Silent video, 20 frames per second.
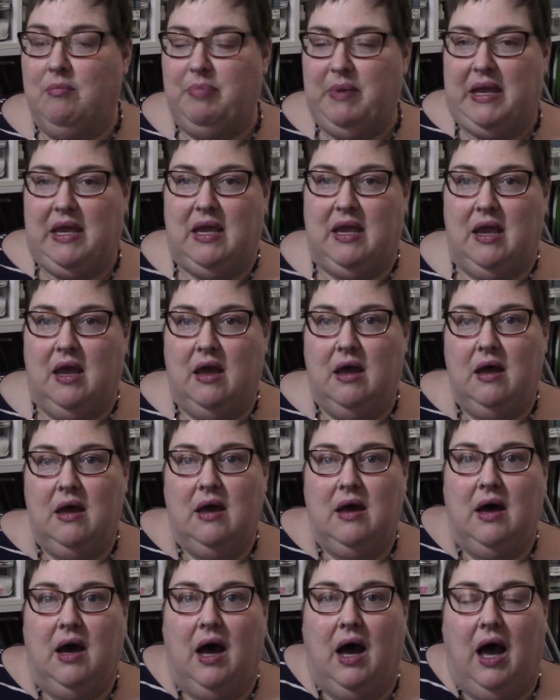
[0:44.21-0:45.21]
be
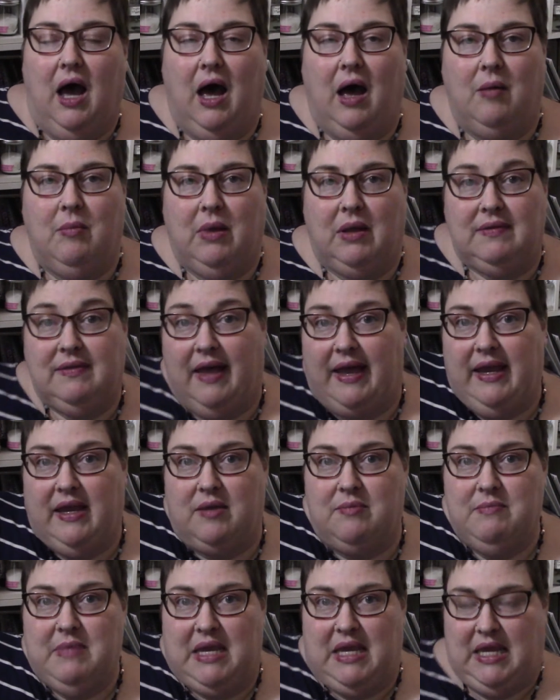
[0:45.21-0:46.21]
um,
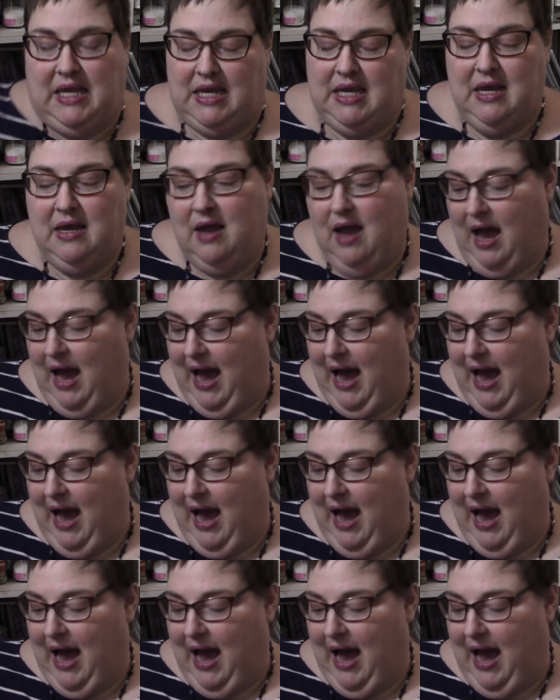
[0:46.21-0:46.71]
like me.